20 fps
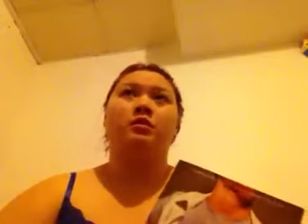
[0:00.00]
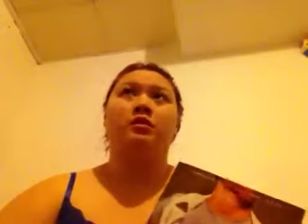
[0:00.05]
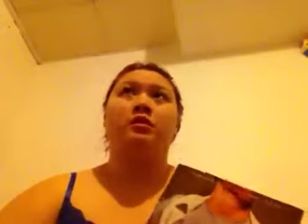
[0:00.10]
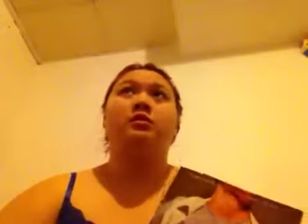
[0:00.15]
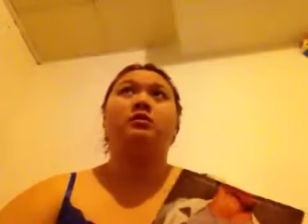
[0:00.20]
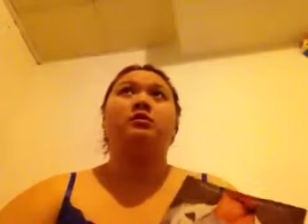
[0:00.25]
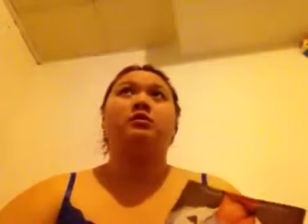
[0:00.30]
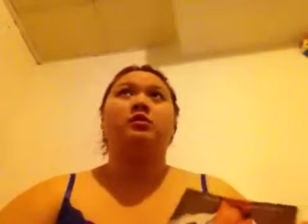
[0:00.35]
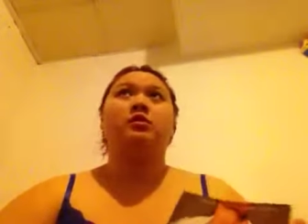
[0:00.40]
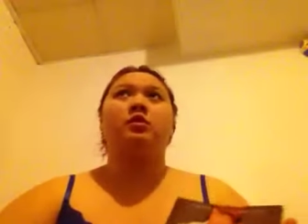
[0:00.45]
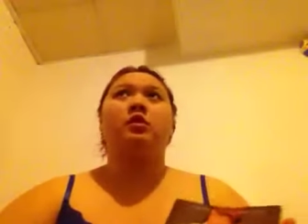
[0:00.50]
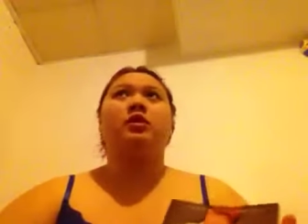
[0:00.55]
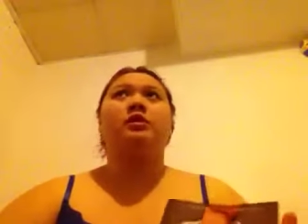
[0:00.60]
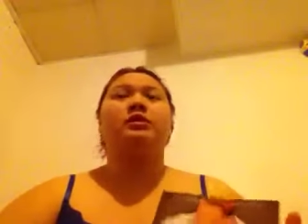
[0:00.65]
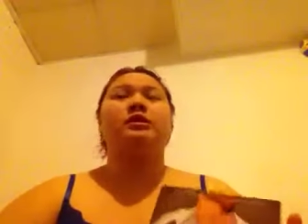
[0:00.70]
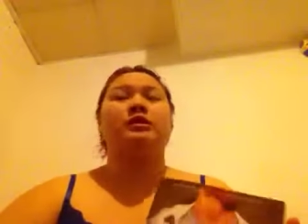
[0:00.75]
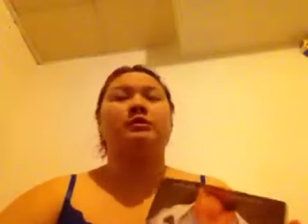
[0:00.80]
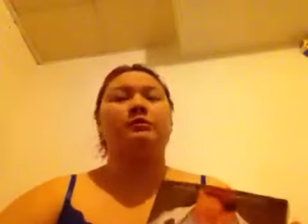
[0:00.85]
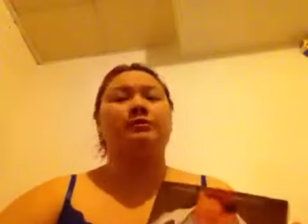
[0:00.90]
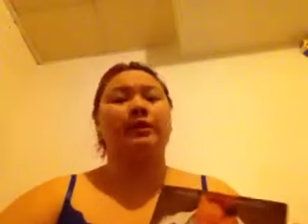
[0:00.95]
the so called
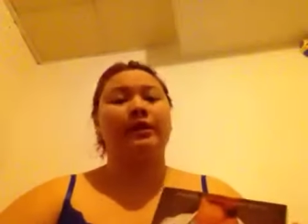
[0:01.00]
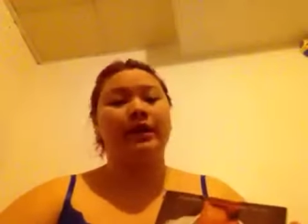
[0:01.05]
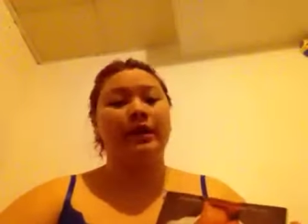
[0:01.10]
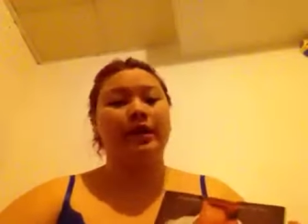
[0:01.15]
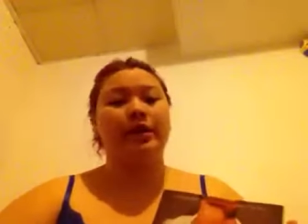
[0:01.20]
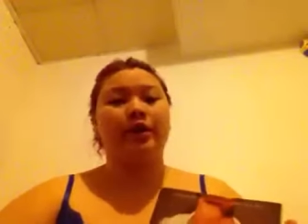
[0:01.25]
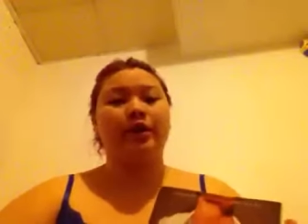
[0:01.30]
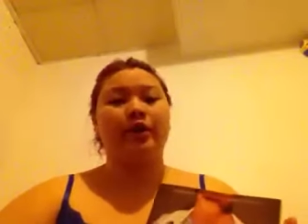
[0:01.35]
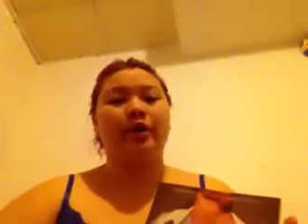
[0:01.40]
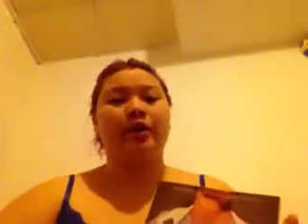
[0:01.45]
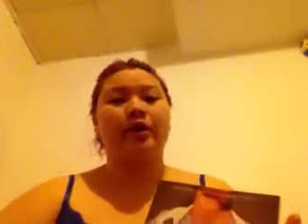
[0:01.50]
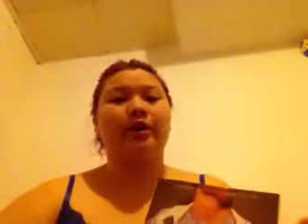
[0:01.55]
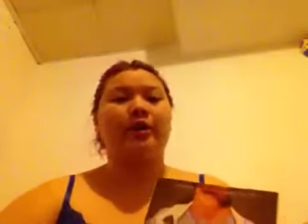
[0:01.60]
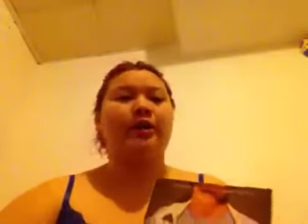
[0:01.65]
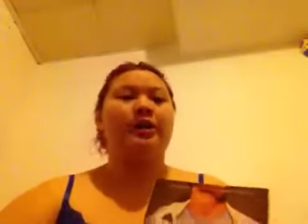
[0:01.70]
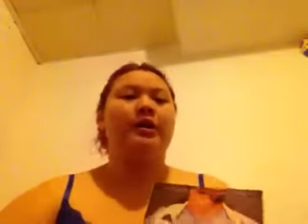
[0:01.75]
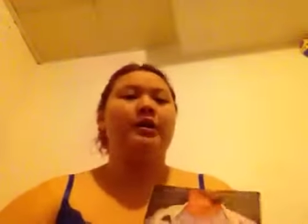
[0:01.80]
team leader